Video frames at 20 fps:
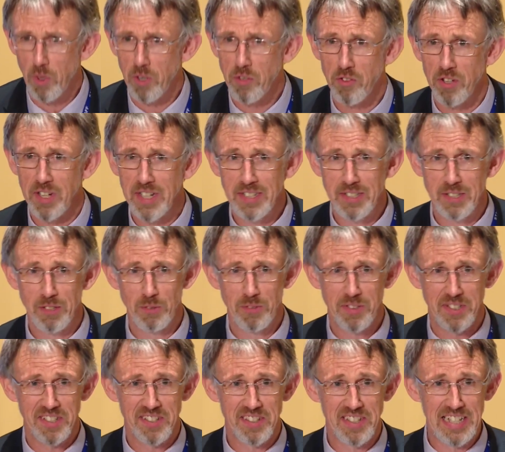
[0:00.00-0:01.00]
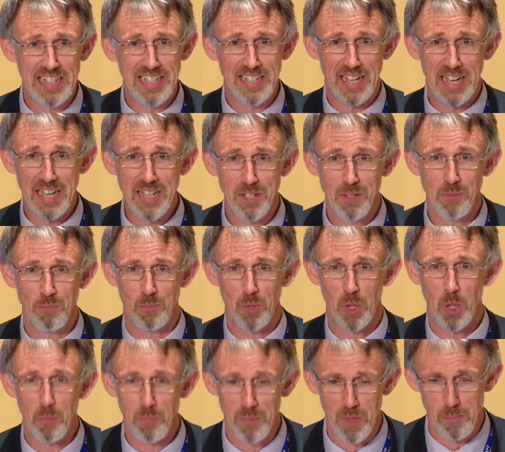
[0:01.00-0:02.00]
we're trying to distill that and
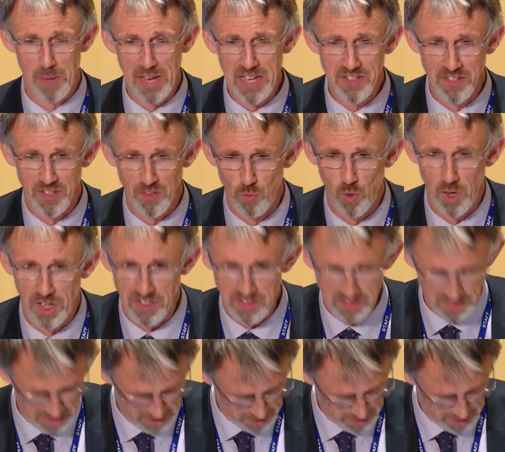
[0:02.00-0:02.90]
pull up the best of what is